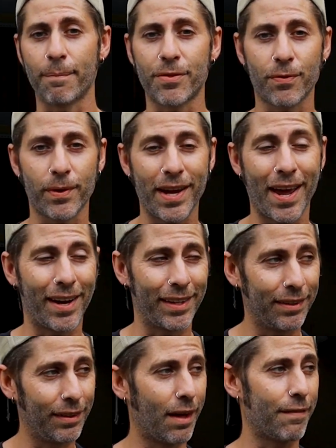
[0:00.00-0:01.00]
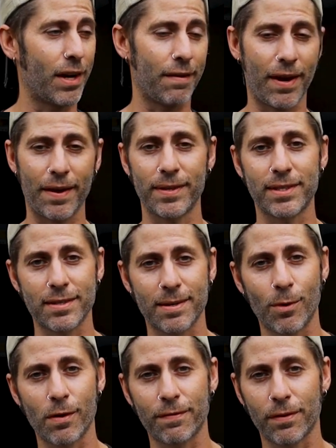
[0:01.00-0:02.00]
M3 and I love it. I've had the
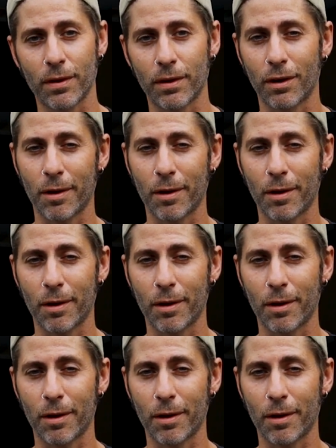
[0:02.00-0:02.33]
system on for